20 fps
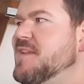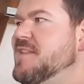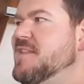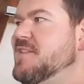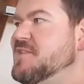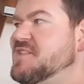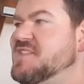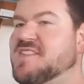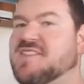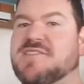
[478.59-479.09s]

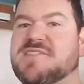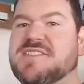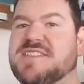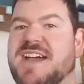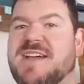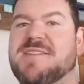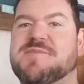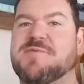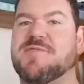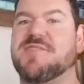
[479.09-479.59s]
there's there's
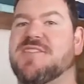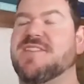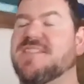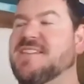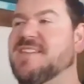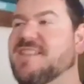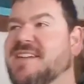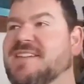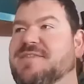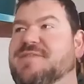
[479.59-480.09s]
times
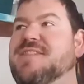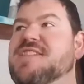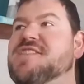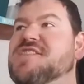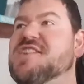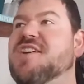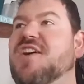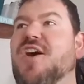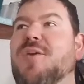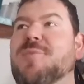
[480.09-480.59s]
where
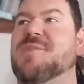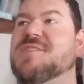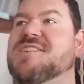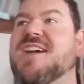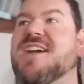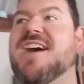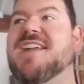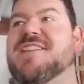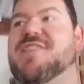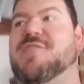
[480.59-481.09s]
fishing almost
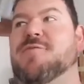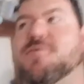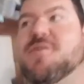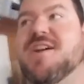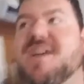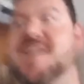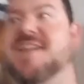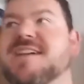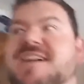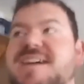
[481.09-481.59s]
got in the
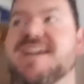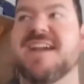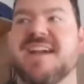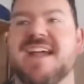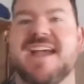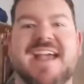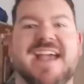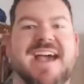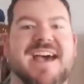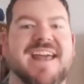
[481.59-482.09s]
way
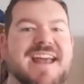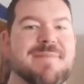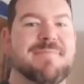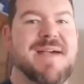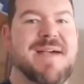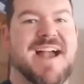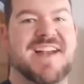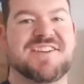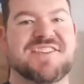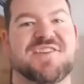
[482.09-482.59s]
and
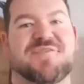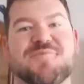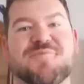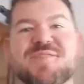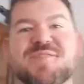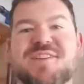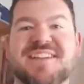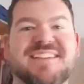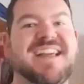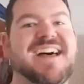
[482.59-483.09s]
I'm actually
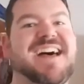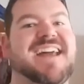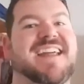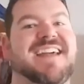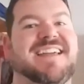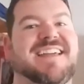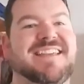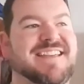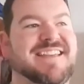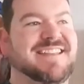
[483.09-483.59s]
really
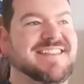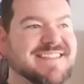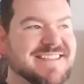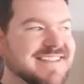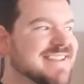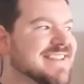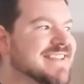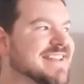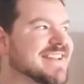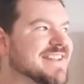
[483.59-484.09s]
glad it
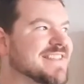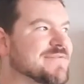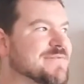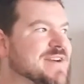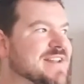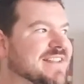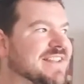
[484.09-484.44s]
didn't get in the way.